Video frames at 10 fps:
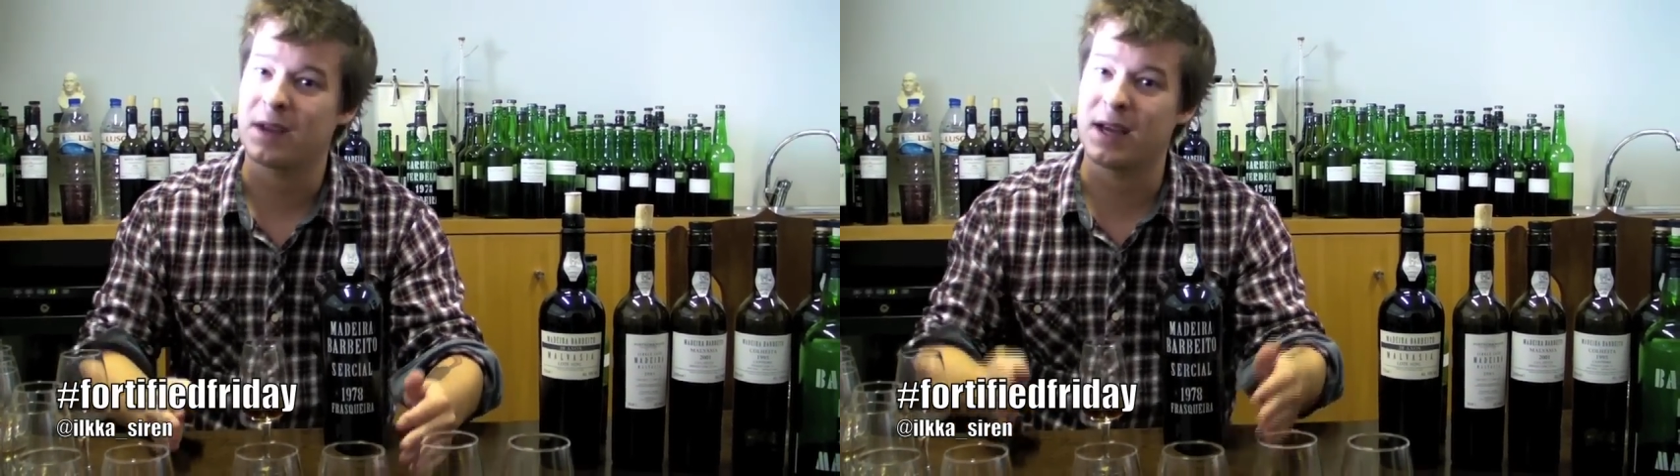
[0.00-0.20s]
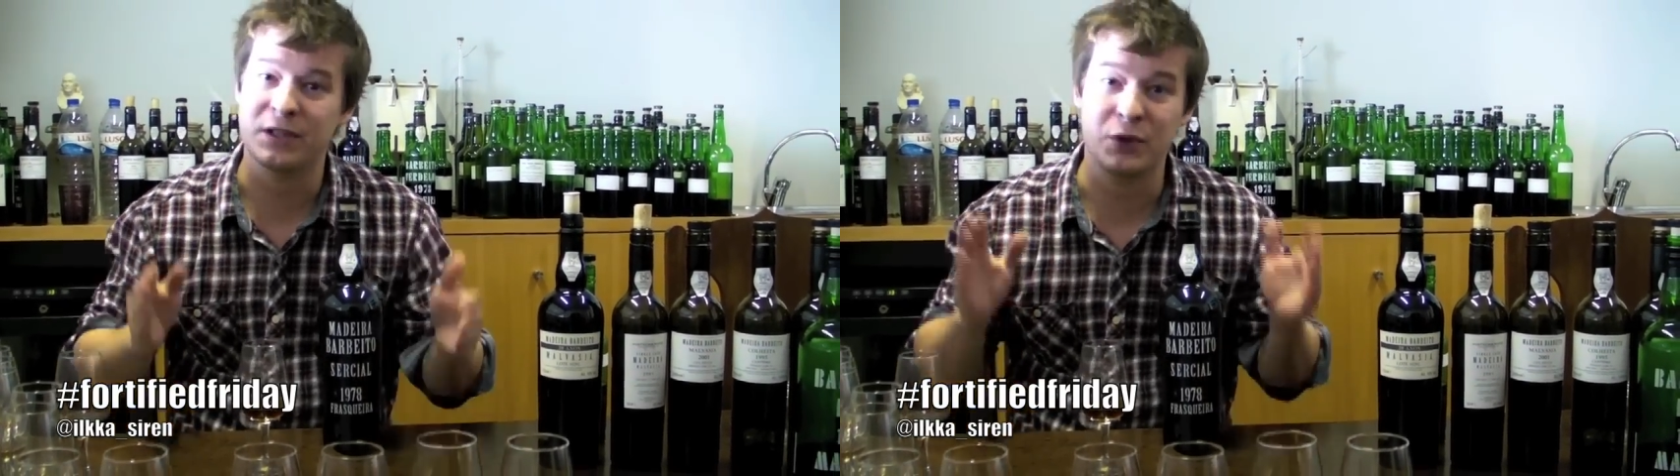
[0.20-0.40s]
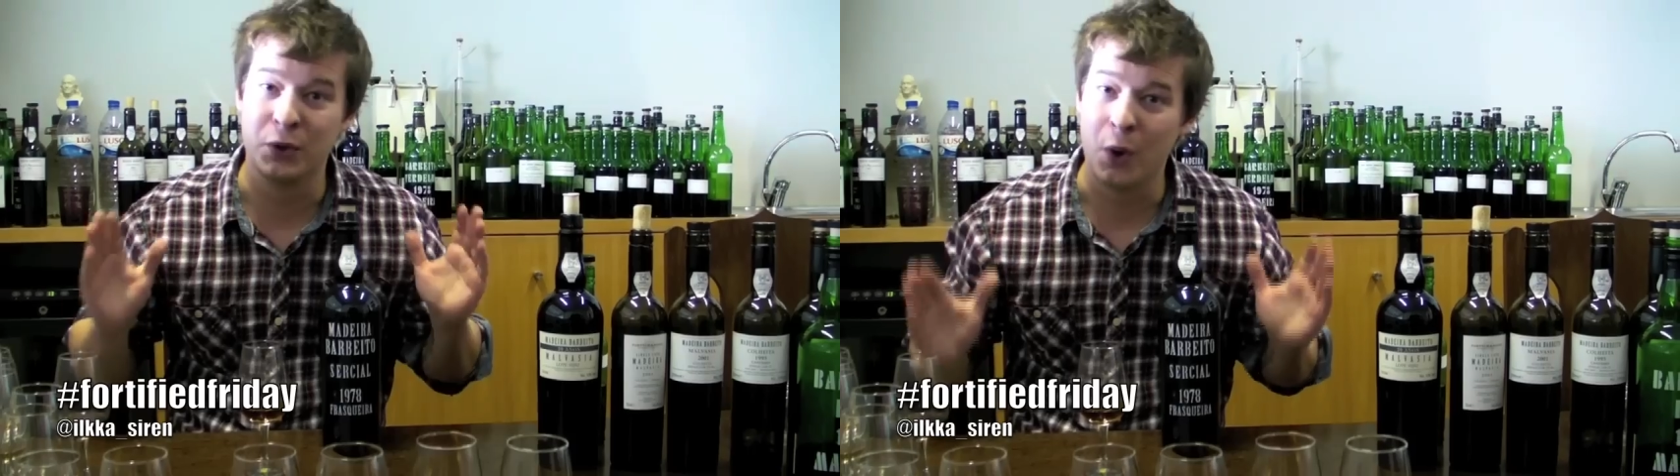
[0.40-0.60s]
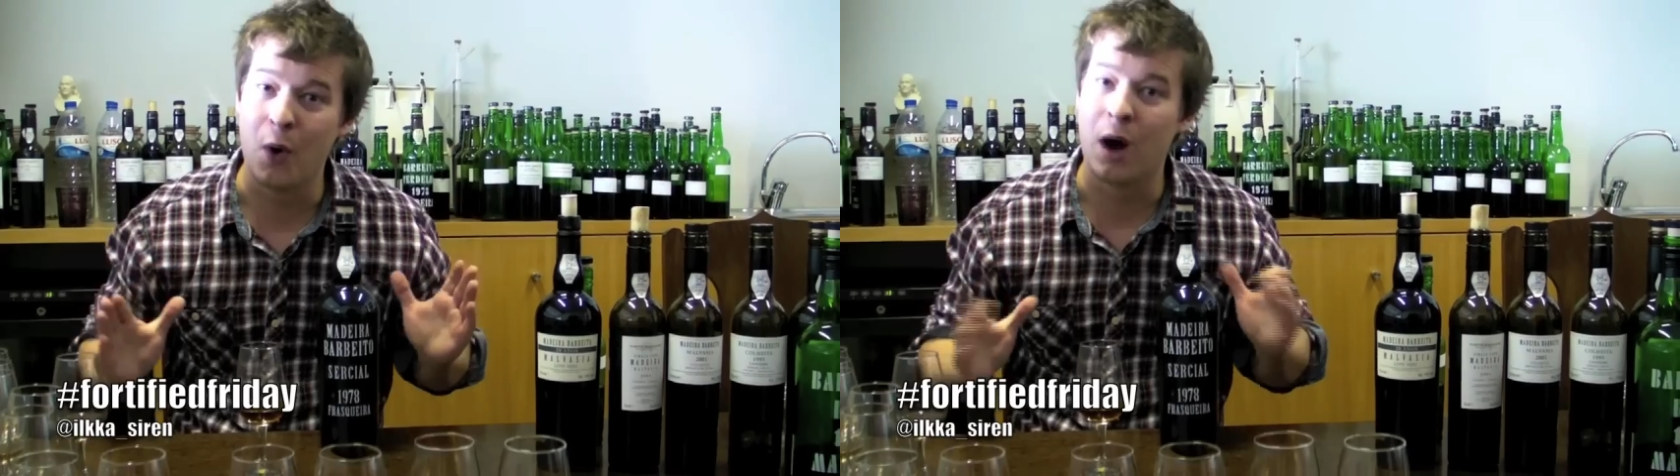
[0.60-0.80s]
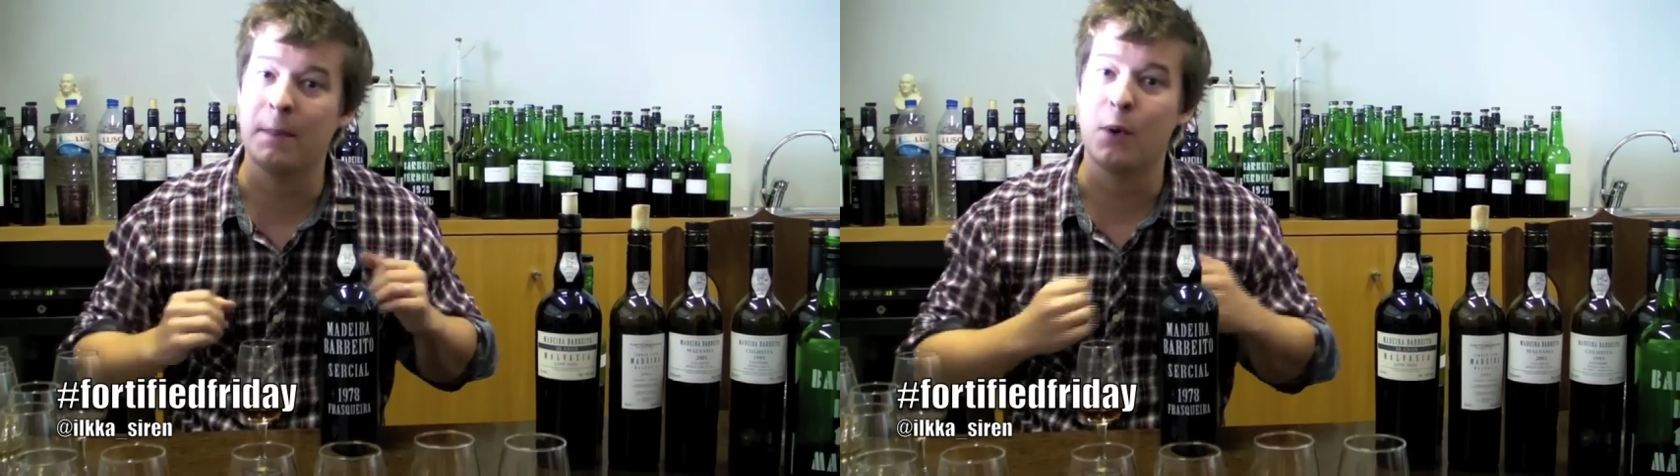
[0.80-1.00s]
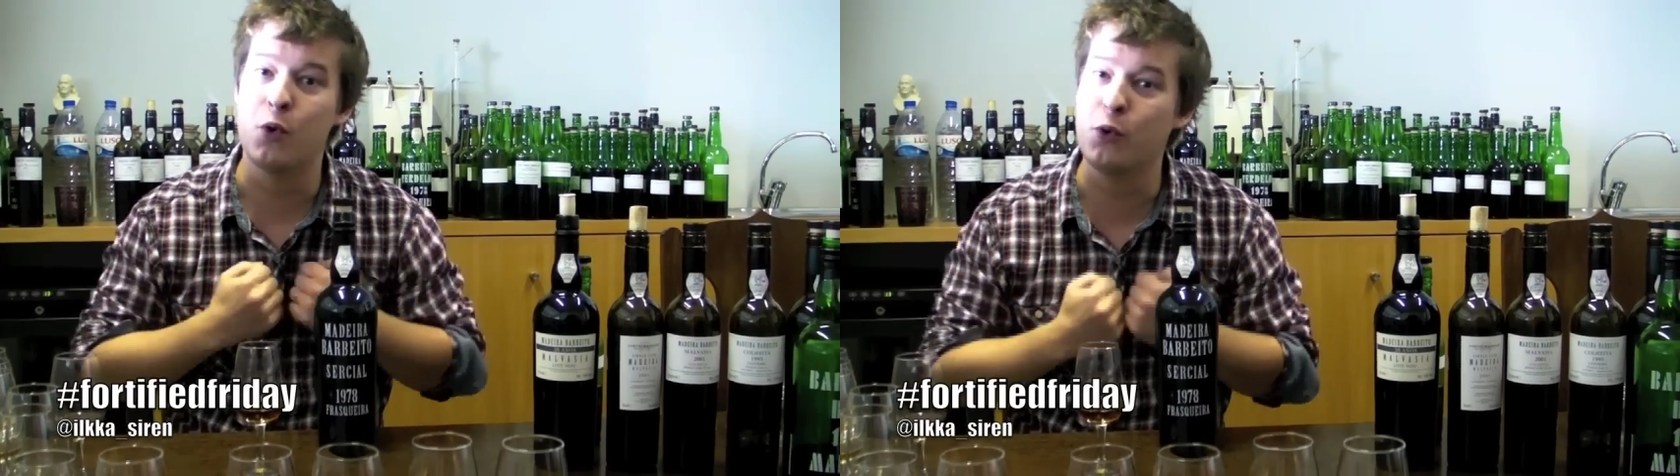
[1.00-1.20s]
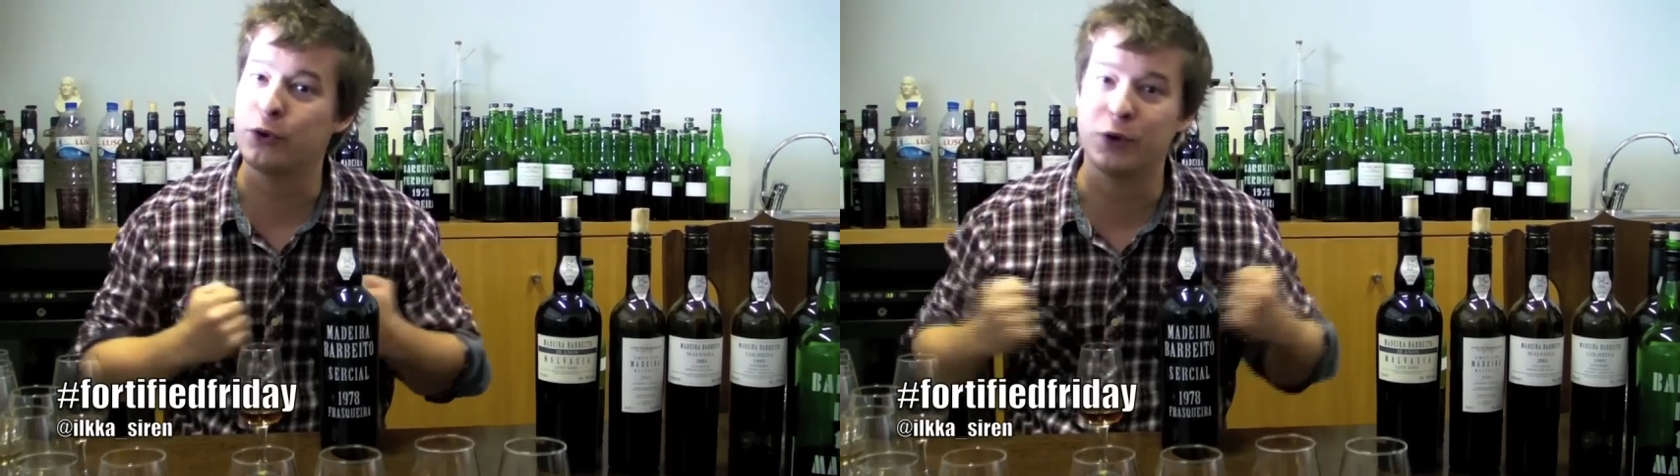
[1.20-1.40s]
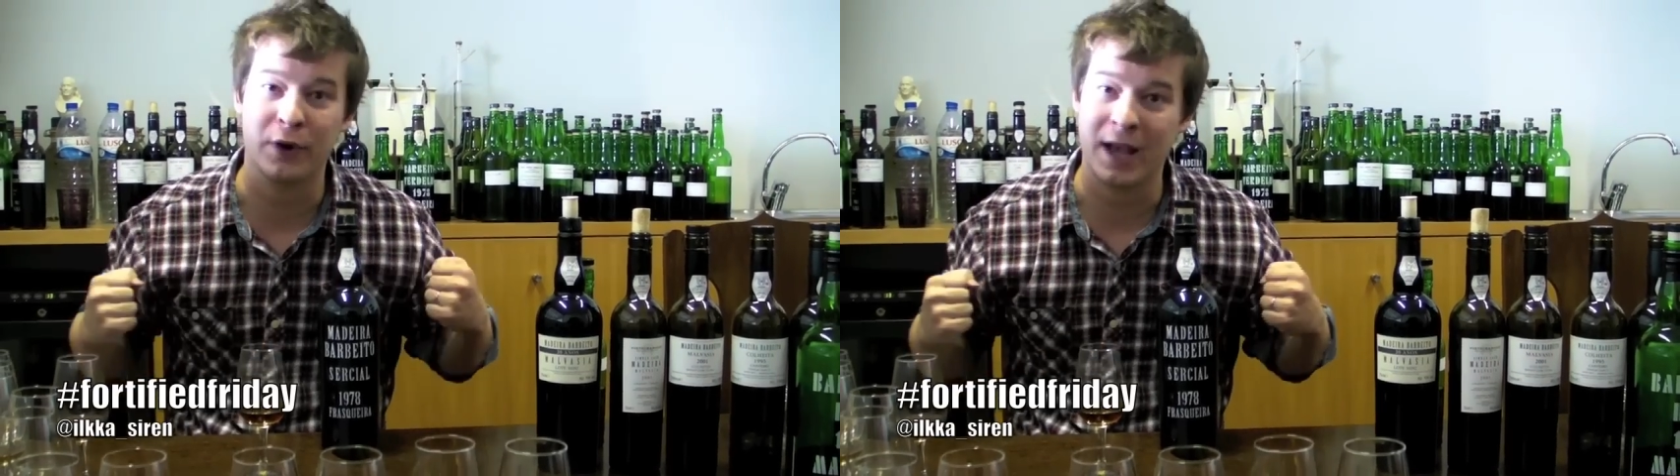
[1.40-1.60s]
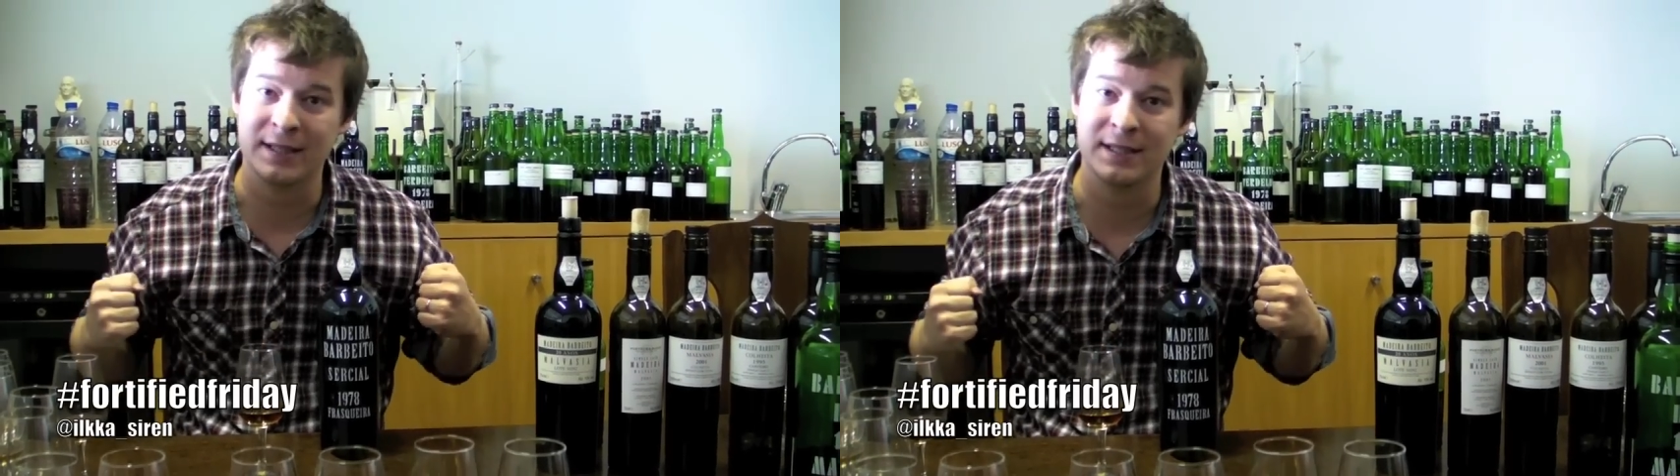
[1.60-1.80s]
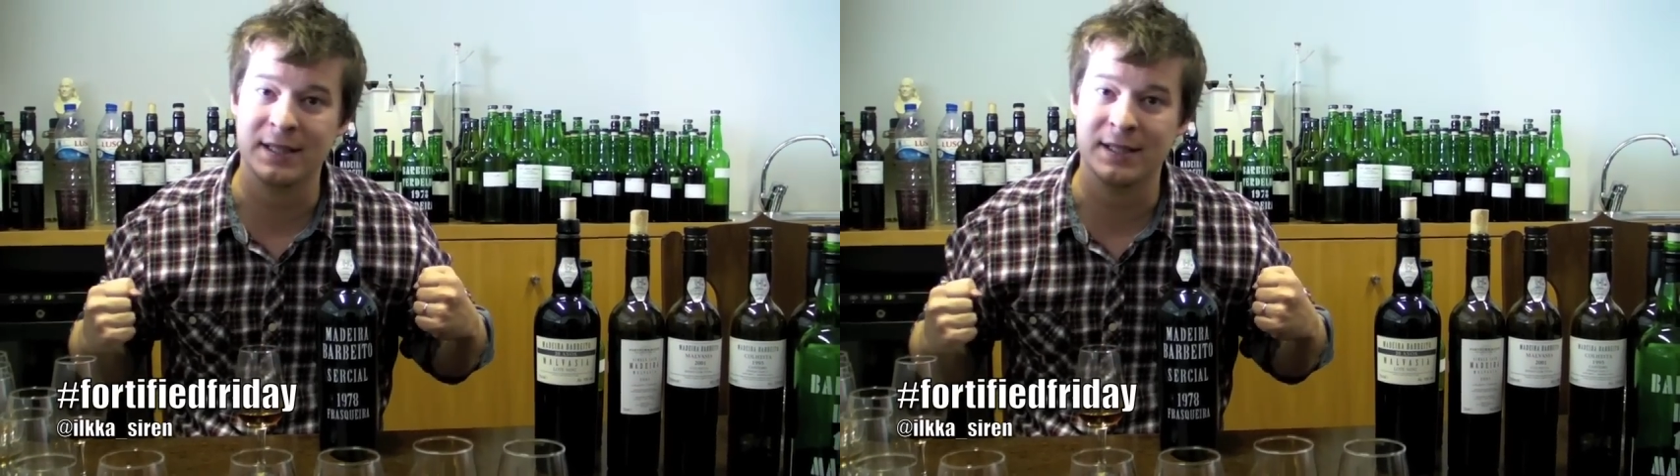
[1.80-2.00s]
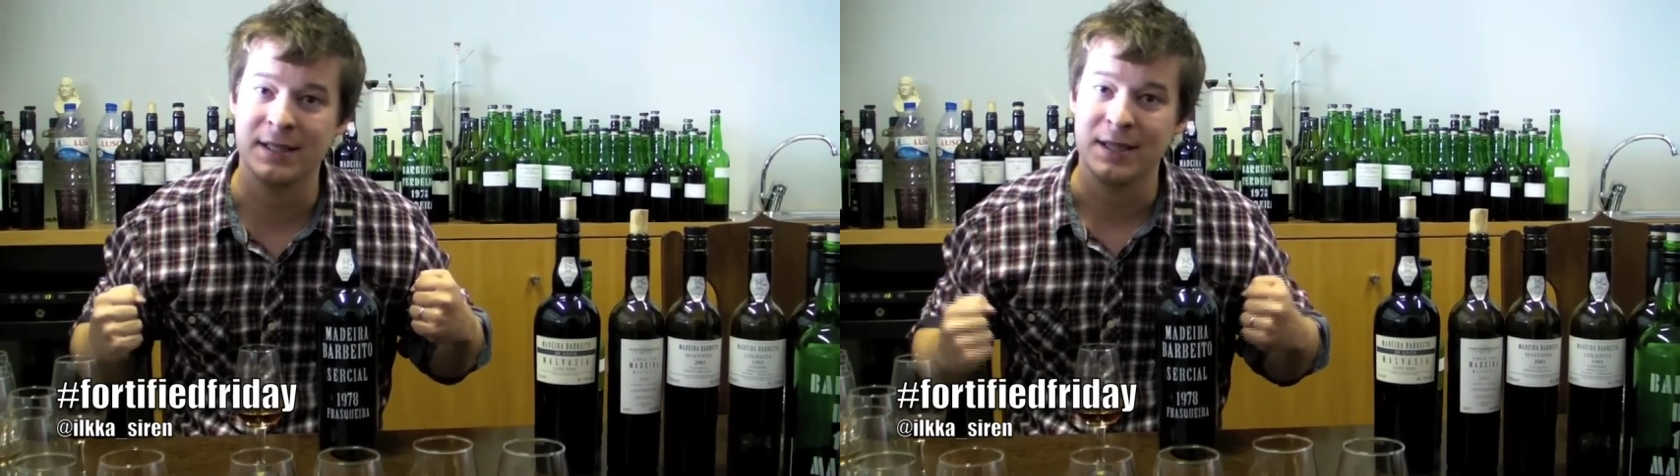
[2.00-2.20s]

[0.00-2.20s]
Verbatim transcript: As you know, I'm hooked on acid